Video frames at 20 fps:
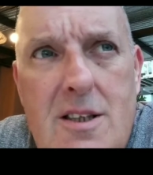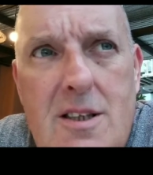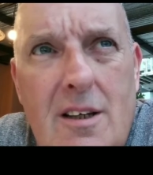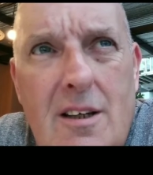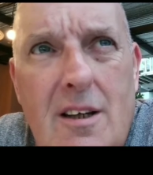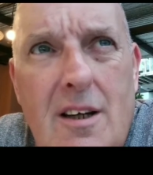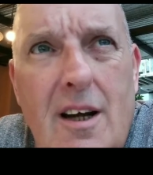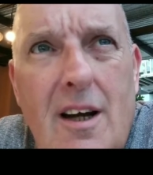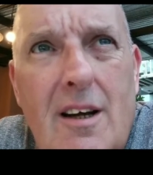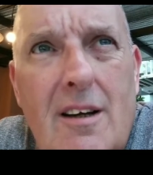
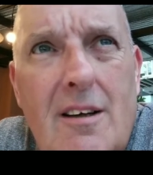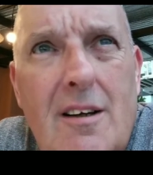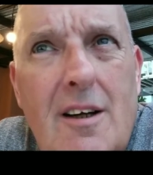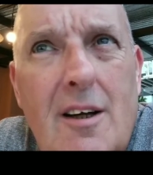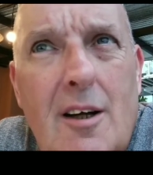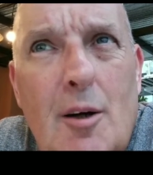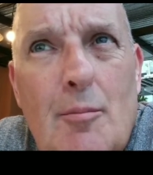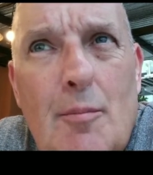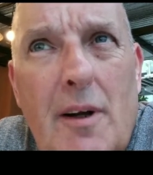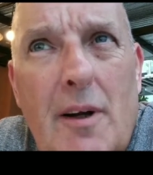But as I
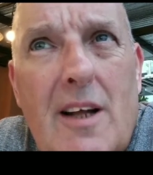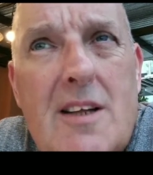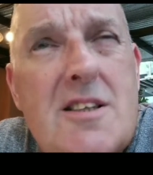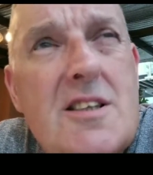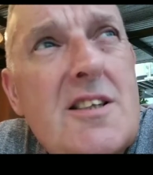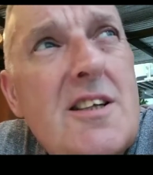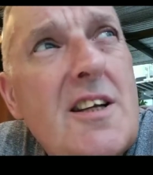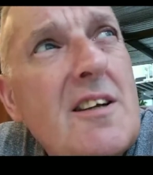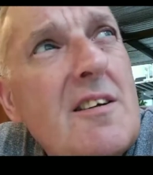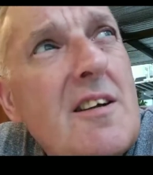said, it's
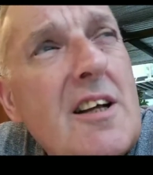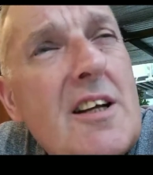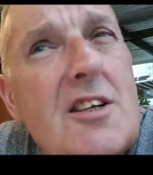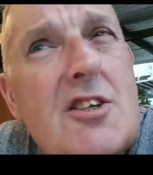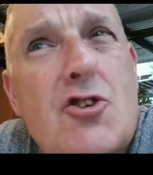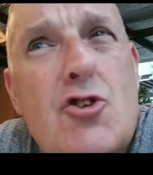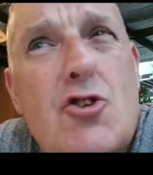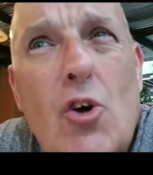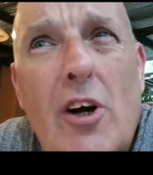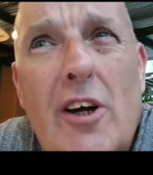trying to rain.
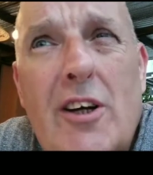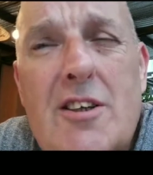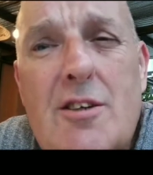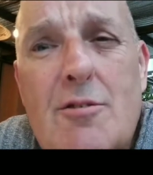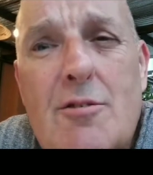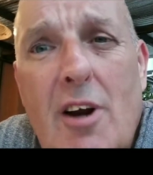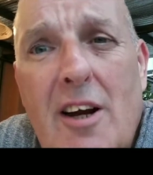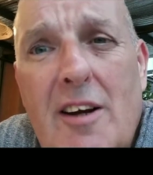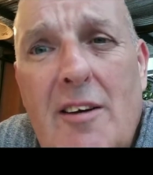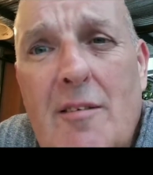
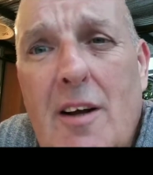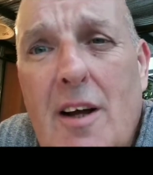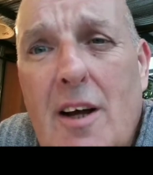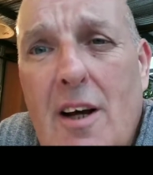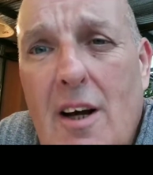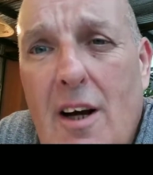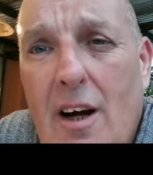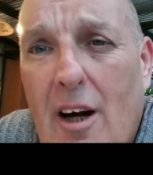I'm just going to turn